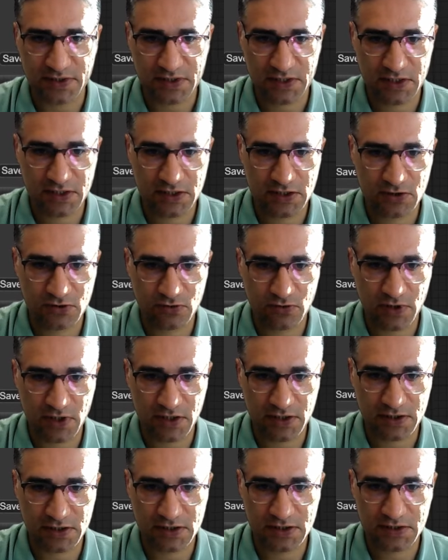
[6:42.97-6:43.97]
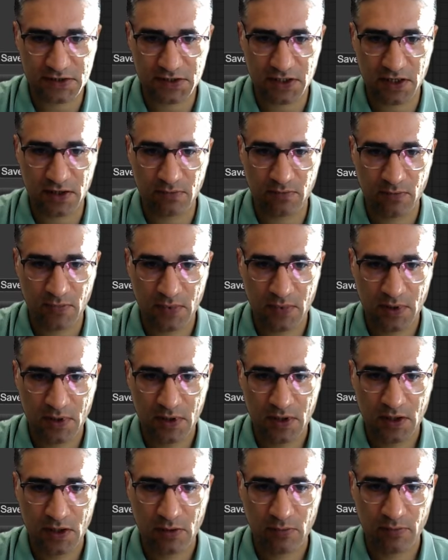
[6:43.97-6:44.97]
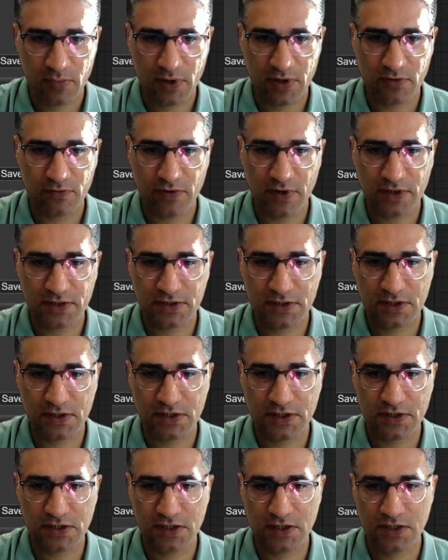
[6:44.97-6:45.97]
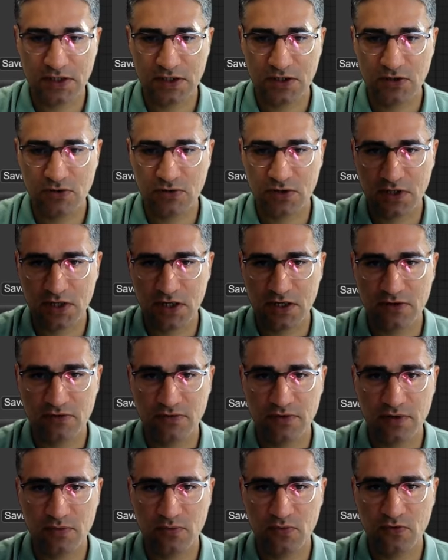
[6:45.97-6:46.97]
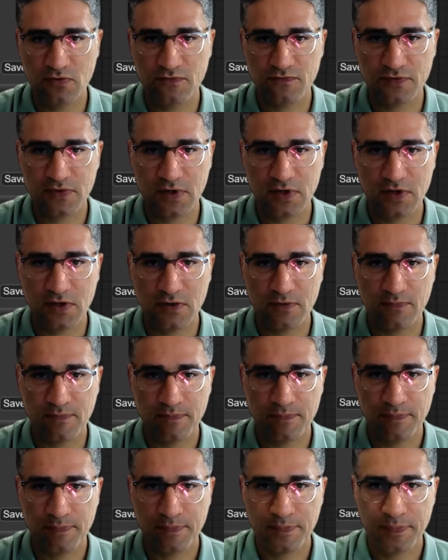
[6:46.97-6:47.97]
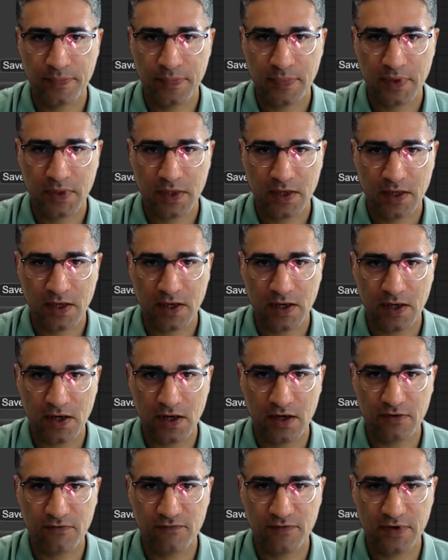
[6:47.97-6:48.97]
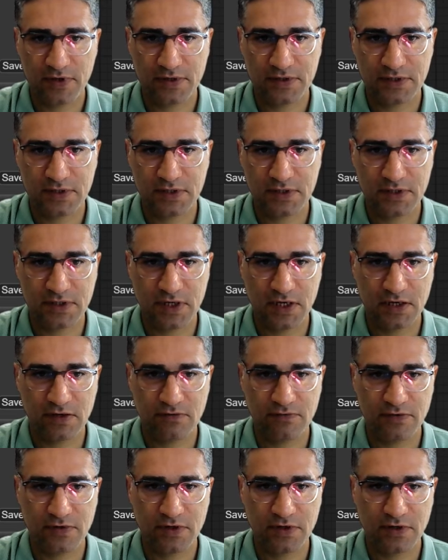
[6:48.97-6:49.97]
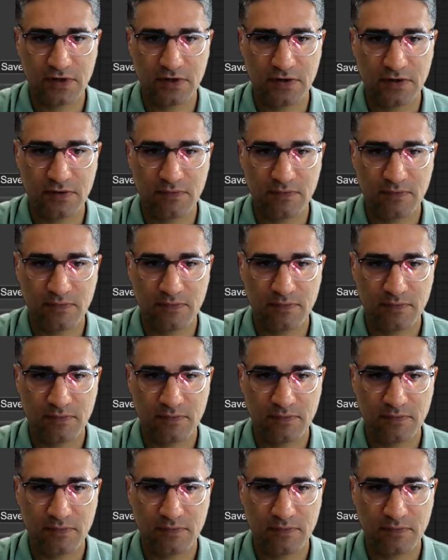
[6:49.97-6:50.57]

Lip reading: Mask Editor, and this time by right clicking you can remove the unwanted area